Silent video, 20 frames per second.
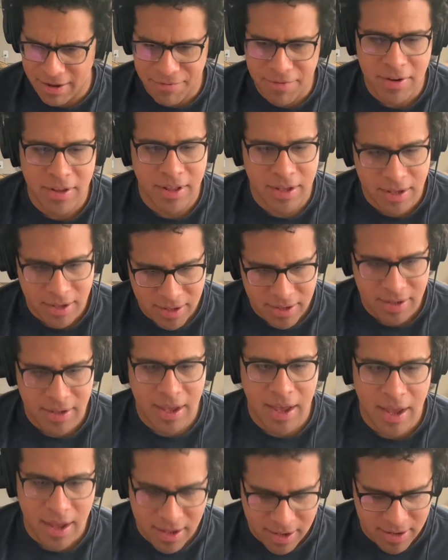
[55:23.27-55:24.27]
definitely.
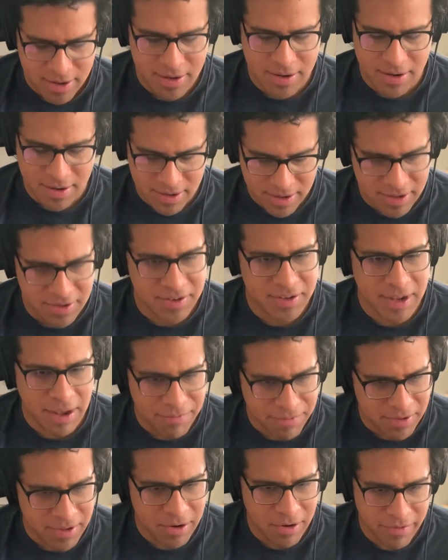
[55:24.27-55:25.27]
Yeah. It's
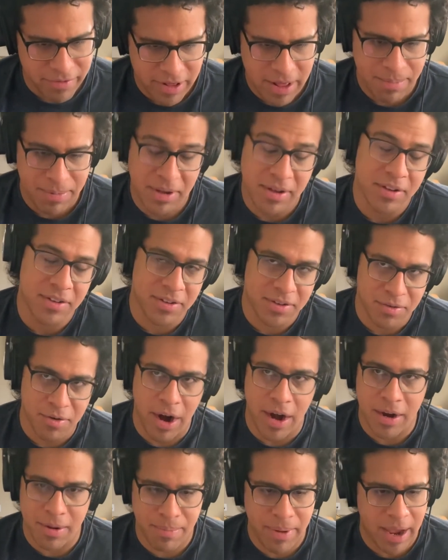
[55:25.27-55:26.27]
definitely overlapping because
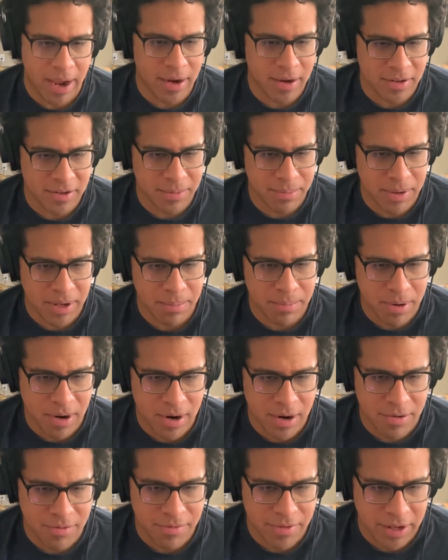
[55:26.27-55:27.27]
chronic pain is a big
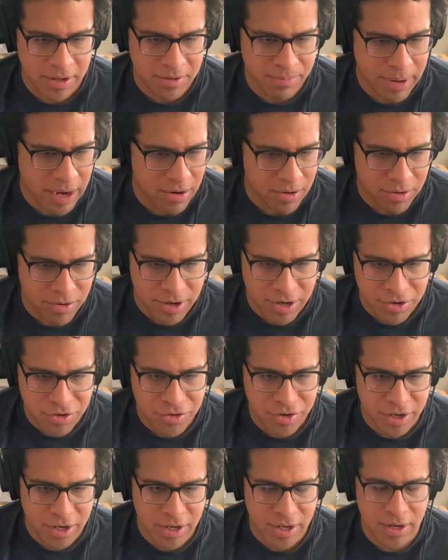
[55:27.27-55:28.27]
part of like spinal cord
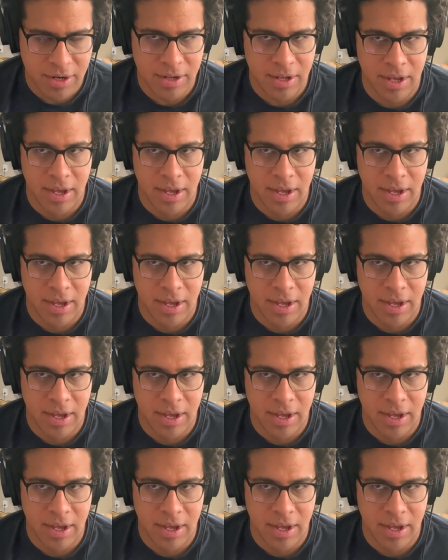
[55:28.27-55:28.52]
injury and